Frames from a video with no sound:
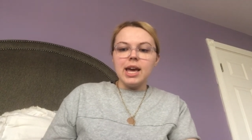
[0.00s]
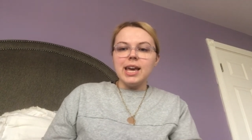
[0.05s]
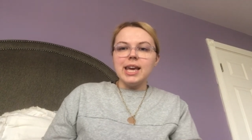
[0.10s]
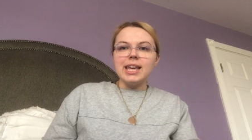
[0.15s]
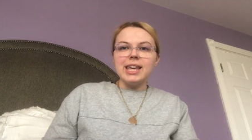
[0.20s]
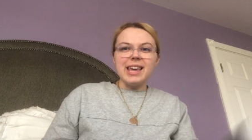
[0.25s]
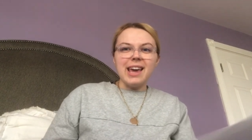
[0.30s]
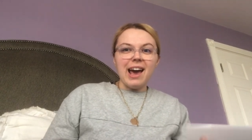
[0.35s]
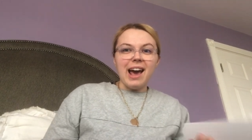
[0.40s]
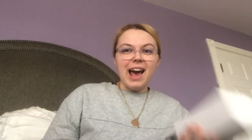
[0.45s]

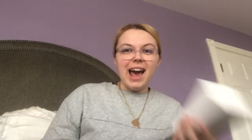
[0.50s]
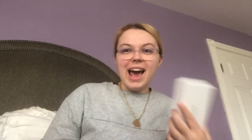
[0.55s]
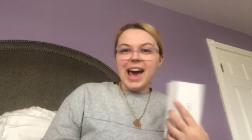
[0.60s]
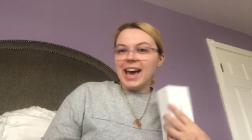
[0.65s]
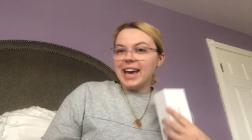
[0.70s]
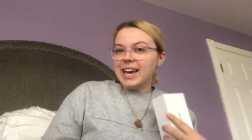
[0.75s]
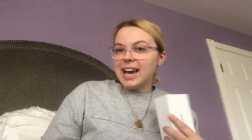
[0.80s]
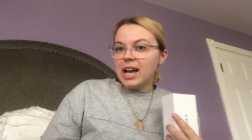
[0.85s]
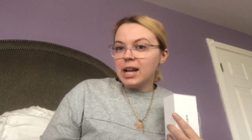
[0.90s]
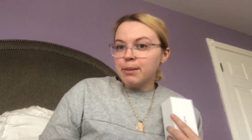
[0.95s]
yeah,
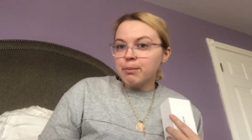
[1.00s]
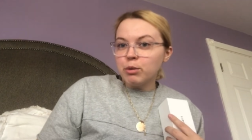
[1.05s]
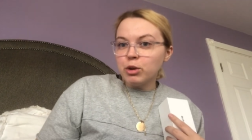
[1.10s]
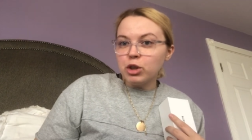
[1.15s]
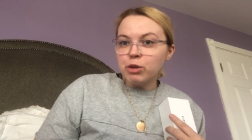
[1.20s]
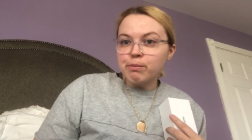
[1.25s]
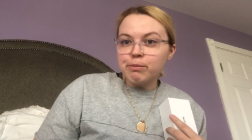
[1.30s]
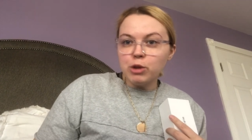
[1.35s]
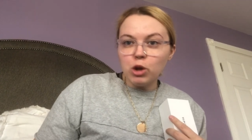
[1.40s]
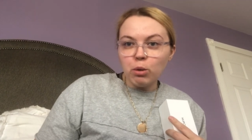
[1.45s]
I got them with
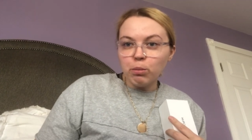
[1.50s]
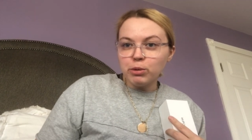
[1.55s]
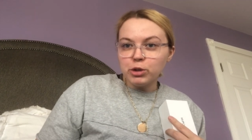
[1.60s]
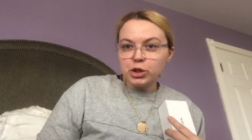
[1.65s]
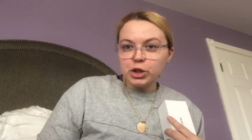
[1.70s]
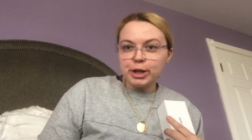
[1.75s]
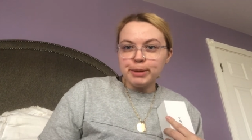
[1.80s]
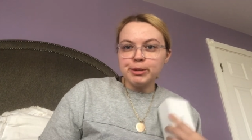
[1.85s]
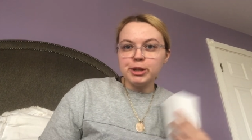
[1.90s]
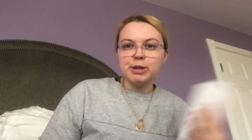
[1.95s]
no
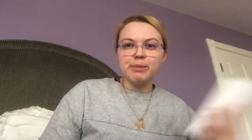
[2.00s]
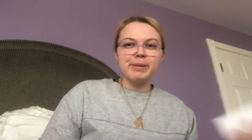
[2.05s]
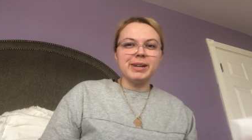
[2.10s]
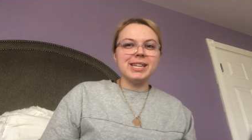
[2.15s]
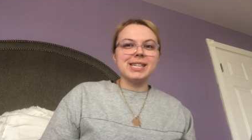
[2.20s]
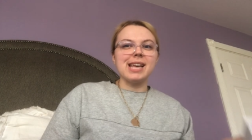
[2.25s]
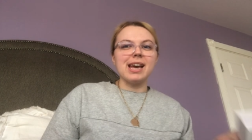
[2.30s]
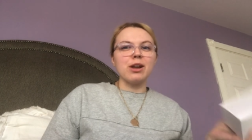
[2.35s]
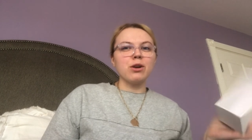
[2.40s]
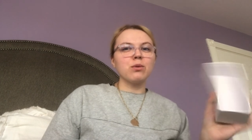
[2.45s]
prescription
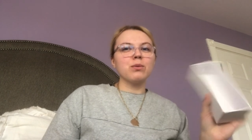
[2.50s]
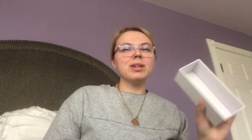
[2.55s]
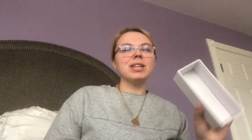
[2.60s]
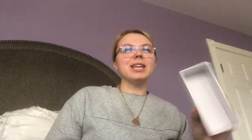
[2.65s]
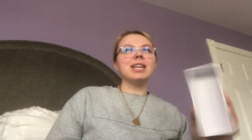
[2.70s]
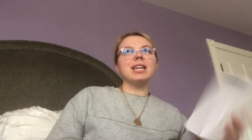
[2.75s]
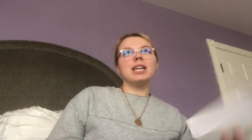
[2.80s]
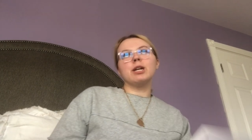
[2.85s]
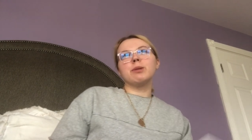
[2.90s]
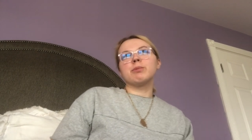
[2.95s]
because I don't really
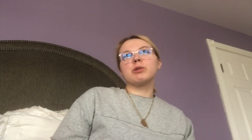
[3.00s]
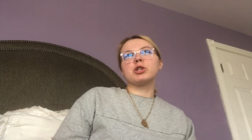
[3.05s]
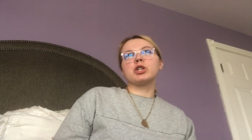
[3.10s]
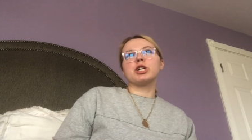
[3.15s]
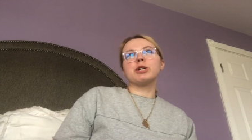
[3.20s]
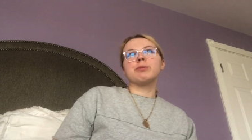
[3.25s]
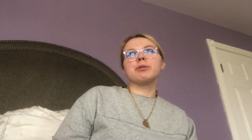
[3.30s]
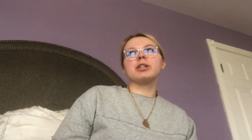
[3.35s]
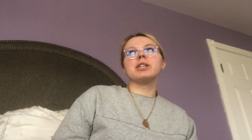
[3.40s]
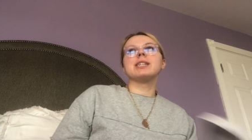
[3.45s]
need a
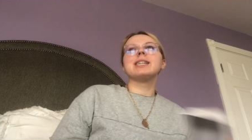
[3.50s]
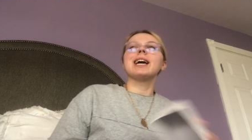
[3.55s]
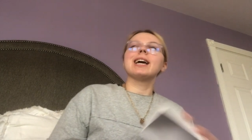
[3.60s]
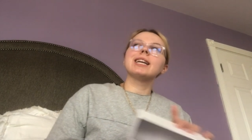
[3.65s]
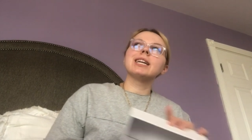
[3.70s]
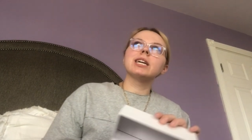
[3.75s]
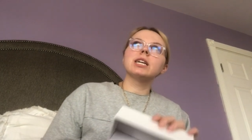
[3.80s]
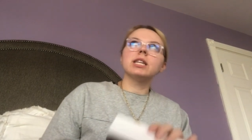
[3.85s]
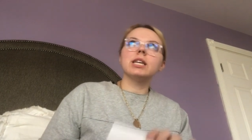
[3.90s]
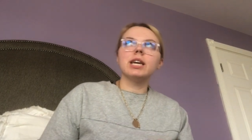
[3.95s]
prescription.
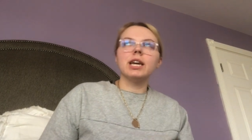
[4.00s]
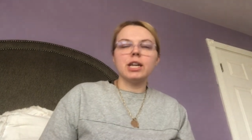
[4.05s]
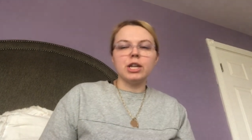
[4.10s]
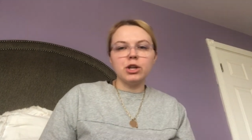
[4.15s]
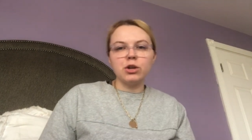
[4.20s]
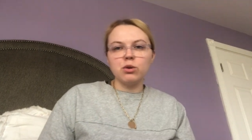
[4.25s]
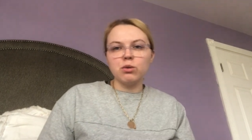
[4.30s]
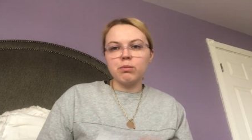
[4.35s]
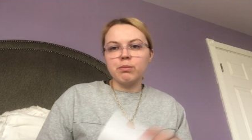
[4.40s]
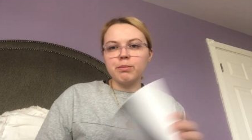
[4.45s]
Technically I
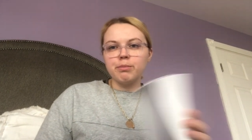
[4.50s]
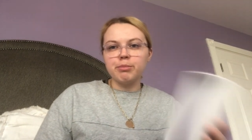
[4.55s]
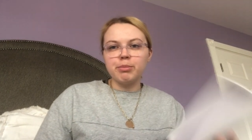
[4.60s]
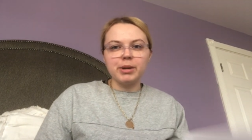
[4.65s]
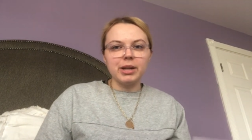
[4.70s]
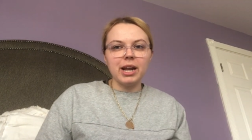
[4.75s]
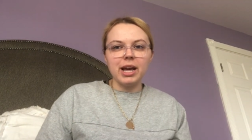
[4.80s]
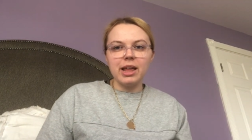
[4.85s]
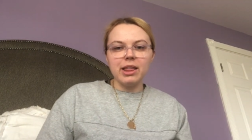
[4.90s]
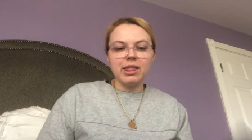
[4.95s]
do,
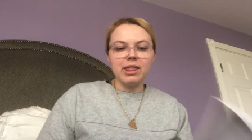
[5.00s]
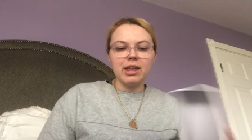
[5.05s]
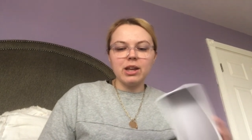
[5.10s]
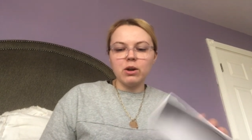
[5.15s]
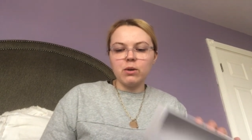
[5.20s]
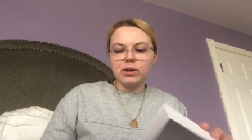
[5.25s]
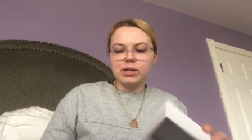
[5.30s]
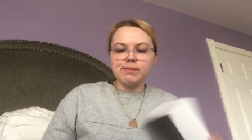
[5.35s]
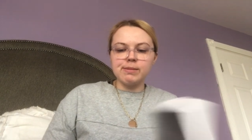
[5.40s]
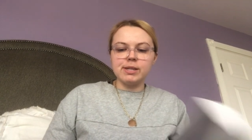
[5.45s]
but it
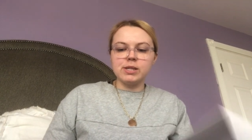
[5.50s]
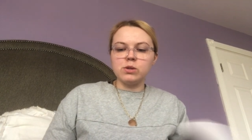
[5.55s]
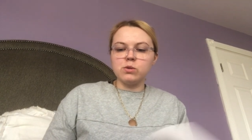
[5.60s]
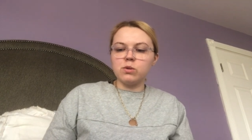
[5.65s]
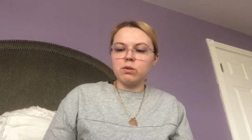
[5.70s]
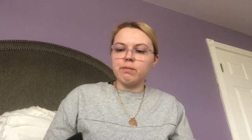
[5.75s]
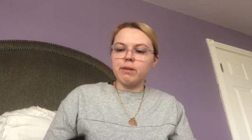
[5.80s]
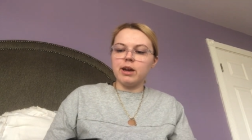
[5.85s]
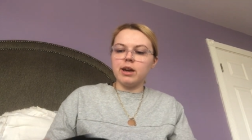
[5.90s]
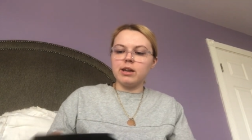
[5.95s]
always messes
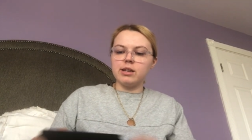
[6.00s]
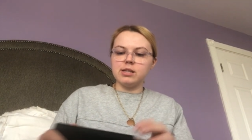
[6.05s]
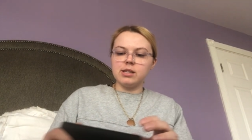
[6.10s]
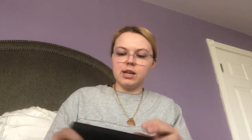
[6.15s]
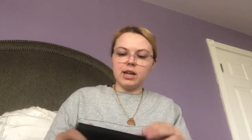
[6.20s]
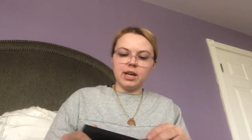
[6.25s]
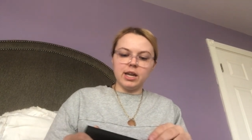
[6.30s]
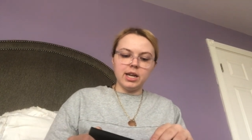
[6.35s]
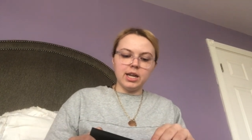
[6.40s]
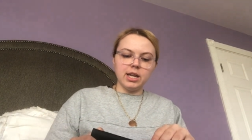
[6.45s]
with my eyesight.
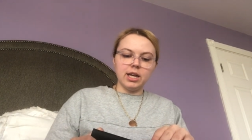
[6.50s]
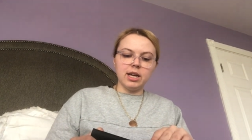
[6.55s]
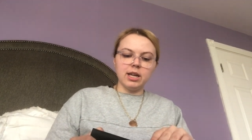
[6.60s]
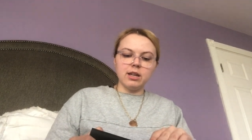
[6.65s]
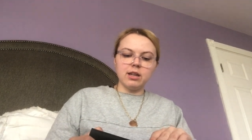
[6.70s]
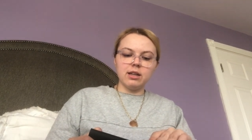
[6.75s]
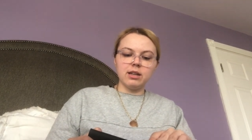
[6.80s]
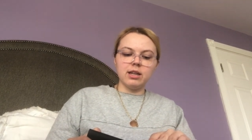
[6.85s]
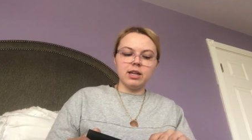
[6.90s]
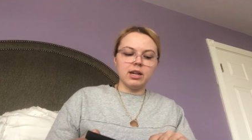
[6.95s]
I need to get
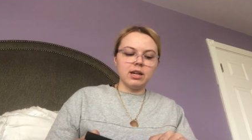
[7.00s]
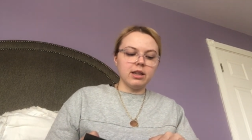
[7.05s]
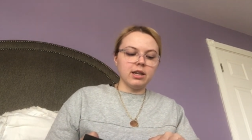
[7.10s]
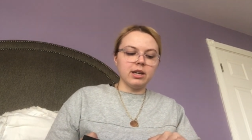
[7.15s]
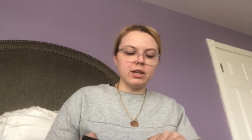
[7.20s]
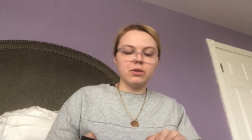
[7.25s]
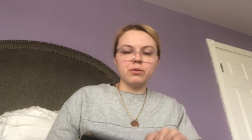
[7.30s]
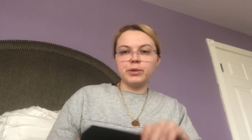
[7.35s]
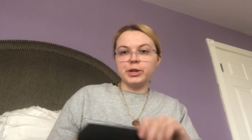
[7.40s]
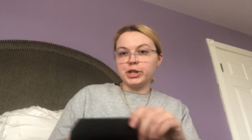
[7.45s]
it
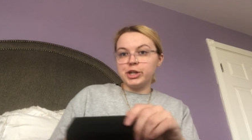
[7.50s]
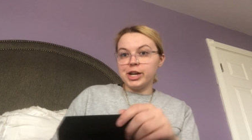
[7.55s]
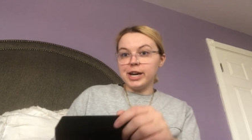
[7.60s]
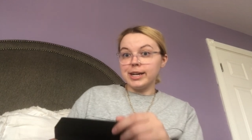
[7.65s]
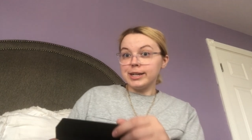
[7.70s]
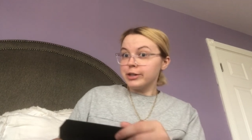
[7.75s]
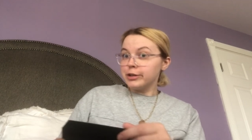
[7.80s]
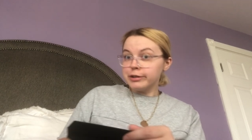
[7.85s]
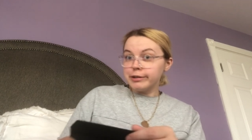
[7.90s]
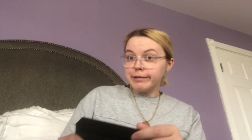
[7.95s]
like
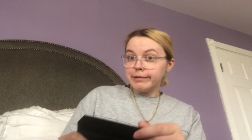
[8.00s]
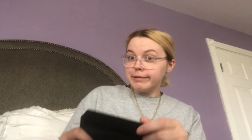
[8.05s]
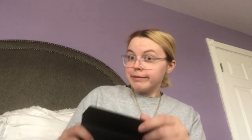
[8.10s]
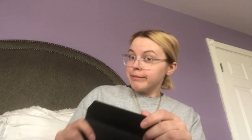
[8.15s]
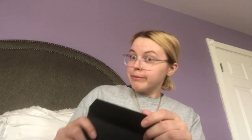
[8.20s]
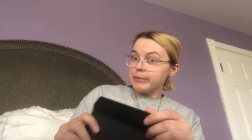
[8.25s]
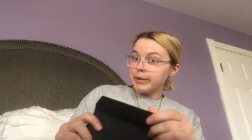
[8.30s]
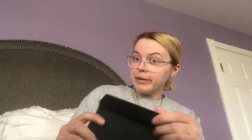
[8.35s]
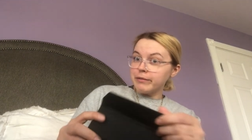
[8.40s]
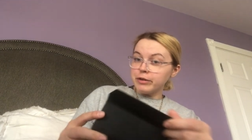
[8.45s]
rechecked or
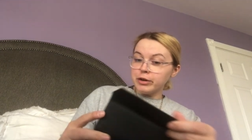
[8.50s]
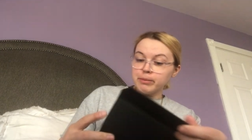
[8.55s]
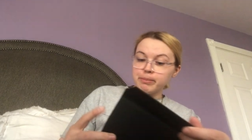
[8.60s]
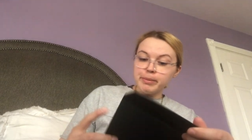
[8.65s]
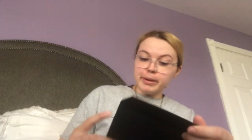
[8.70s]
whatever.